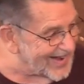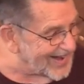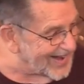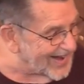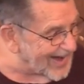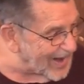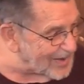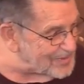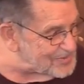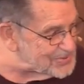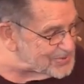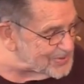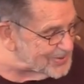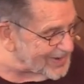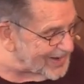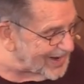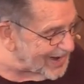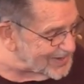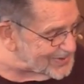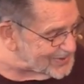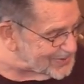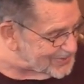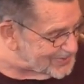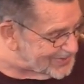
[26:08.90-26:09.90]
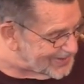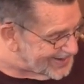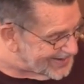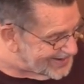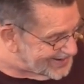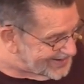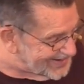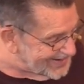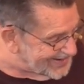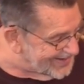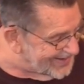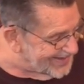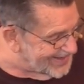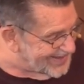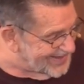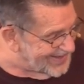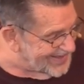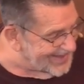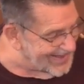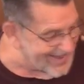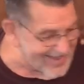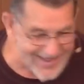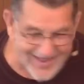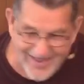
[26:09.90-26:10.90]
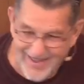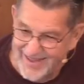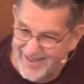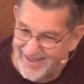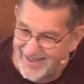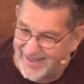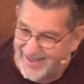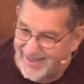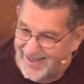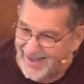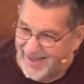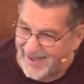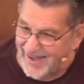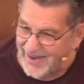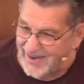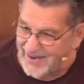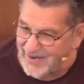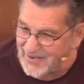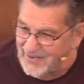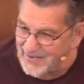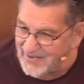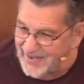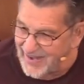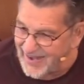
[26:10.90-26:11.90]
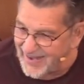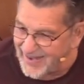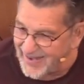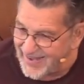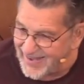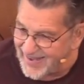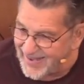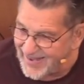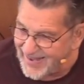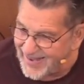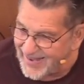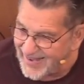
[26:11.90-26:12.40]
I'm sure glad you did. Hallelujah.